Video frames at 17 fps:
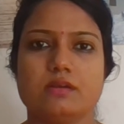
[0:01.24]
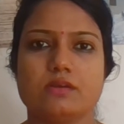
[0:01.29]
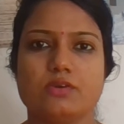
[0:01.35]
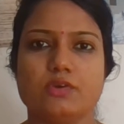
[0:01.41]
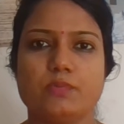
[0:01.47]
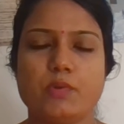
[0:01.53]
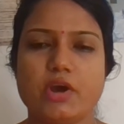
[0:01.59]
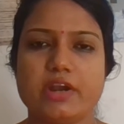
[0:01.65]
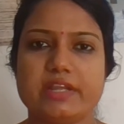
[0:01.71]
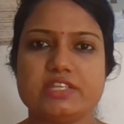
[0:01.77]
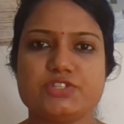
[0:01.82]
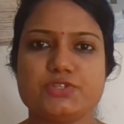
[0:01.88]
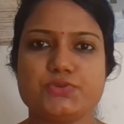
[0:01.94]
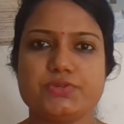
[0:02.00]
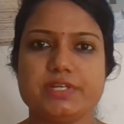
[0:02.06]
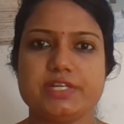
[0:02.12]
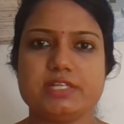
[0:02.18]
Good morning
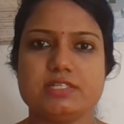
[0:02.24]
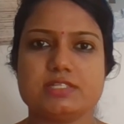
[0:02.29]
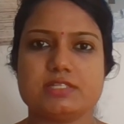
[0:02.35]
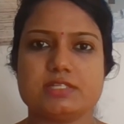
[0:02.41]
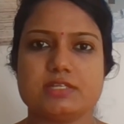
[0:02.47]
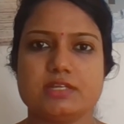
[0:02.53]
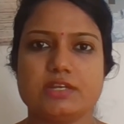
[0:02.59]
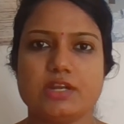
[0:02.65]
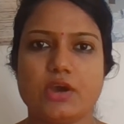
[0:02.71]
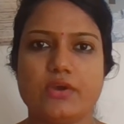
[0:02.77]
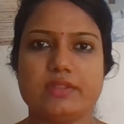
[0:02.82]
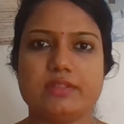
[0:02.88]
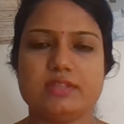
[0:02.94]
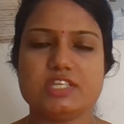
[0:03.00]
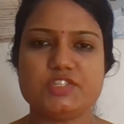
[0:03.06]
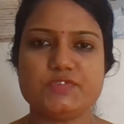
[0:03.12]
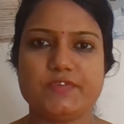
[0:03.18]
students. Now
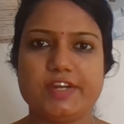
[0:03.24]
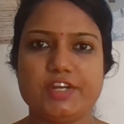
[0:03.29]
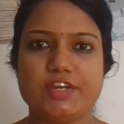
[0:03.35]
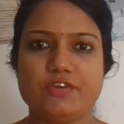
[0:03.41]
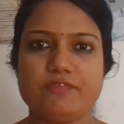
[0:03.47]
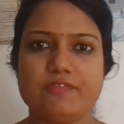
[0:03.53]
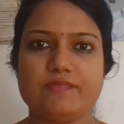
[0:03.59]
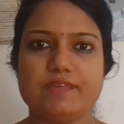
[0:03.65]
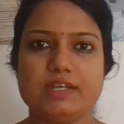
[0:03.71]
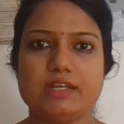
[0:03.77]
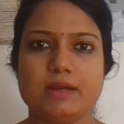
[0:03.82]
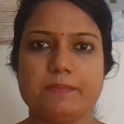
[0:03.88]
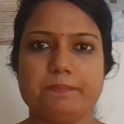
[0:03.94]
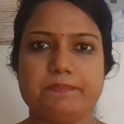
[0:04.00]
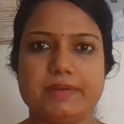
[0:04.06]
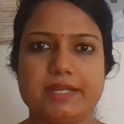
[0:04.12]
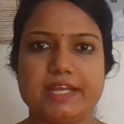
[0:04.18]
in this video we will
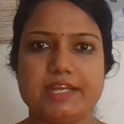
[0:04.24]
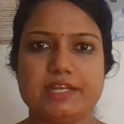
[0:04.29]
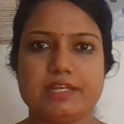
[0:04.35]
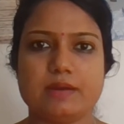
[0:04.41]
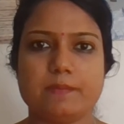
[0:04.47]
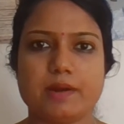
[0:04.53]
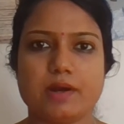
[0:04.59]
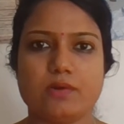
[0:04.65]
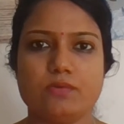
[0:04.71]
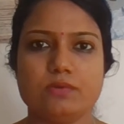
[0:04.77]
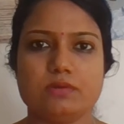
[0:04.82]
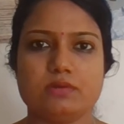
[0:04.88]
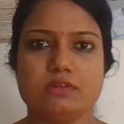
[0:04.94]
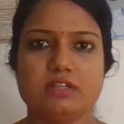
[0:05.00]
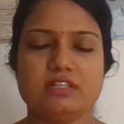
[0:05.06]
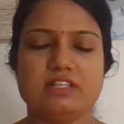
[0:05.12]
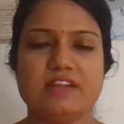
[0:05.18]
complete
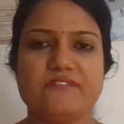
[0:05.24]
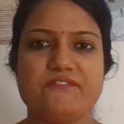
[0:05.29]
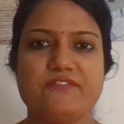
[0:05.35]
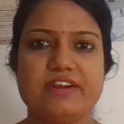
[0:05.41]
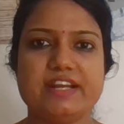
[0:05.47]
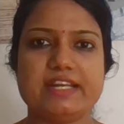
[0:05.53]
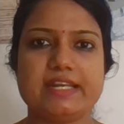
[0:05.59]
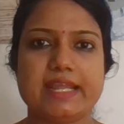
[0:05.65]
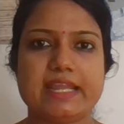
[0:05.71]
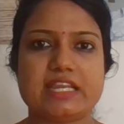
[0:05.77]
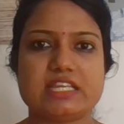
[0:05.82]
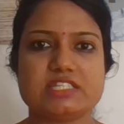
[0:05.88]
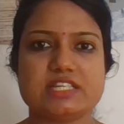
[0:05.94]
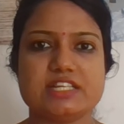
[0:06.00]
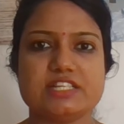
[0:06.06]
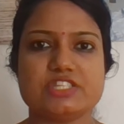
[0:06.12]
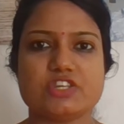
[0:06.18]
about the different
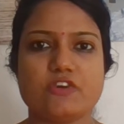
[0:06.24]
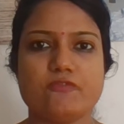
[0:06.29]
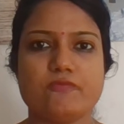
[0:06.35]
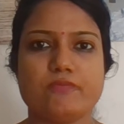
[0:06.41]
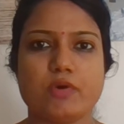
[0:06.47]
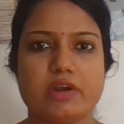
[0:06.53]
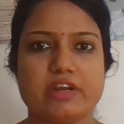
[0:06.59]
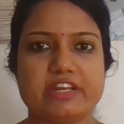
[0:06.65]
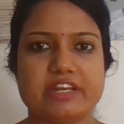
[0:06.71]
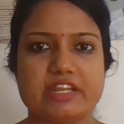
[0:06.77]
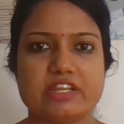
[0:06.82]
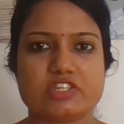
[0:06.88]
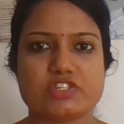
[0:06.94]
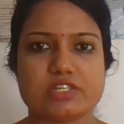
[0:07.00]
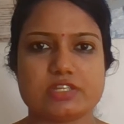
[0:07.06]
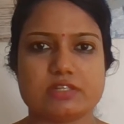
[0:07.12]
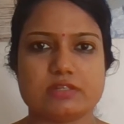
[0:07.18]
agents of
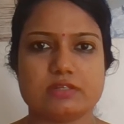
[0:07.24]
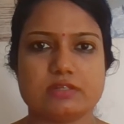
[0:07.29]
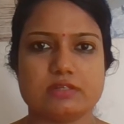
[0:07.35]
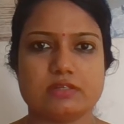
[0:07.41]
pollination.